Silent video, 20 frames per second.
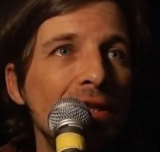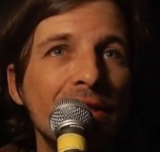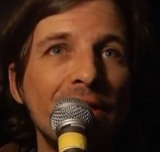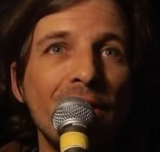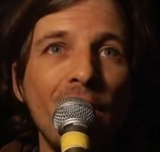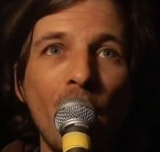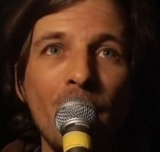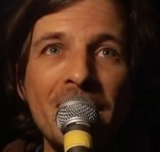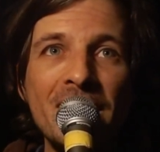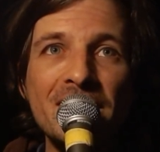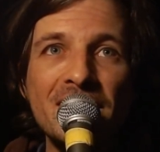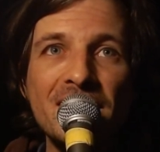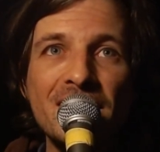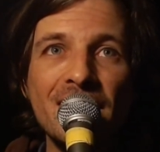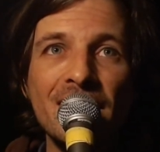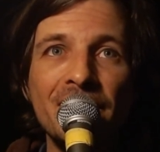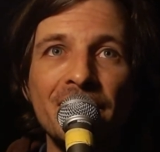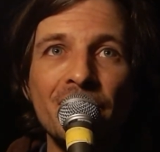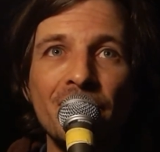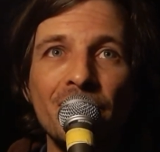comments
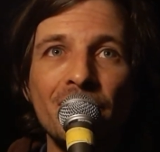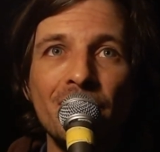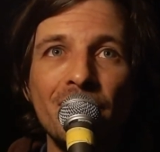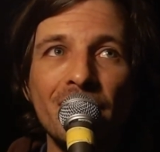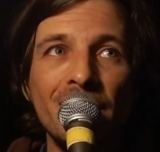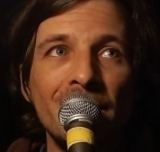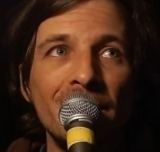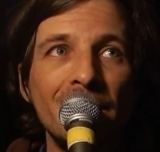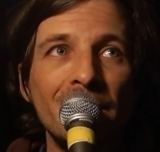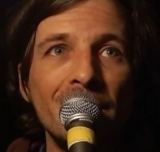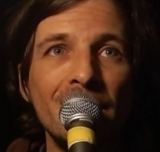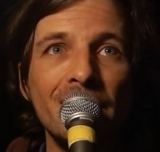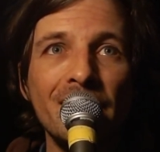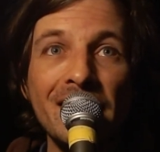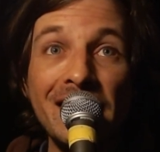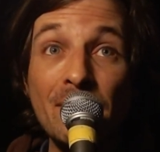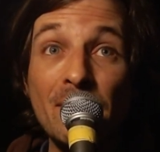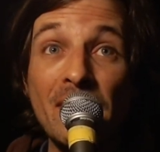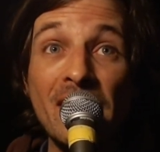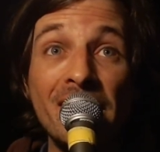and your
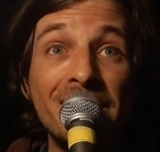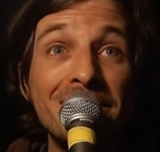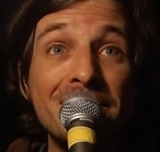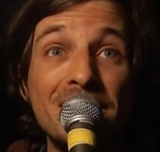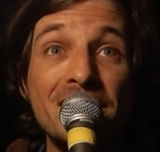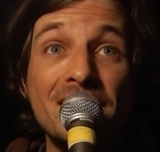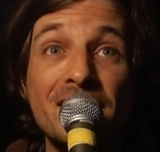emails.